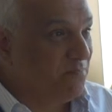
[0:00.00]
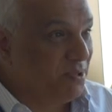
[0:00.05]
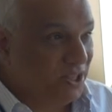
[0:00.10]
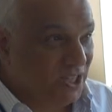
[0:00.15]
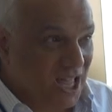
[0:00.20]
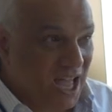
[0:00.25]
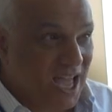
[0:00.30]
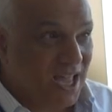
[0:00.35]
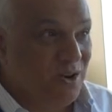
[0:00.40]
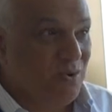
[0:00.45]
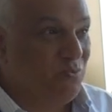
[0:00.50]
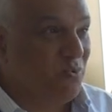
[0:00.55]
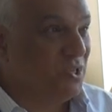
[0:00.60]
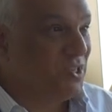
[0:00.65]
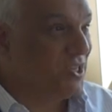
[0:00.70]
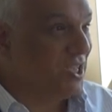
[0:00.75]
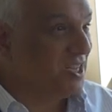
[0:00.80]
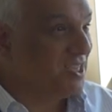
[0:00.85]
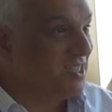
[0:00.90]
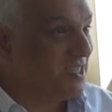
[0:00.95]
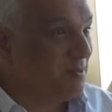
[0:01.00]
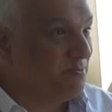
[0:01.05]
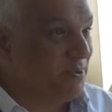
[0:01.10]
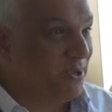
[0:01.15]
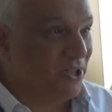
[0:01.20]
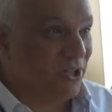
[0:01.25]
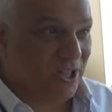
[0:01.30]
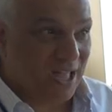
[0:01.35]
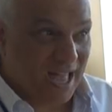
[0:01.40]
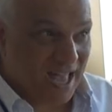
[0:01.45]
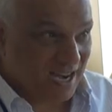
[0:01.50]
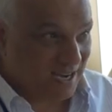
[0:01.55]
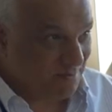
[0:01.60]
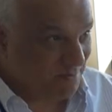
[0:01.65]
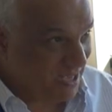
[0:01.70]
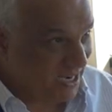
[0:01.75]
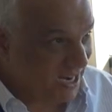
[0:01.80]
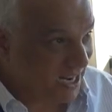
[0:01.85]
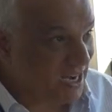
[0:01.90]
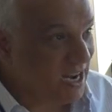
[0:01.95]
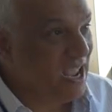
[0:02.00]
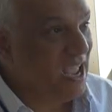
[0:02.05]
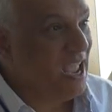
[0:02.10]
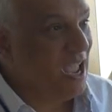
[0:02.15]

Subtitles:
blood was going to spill any minute.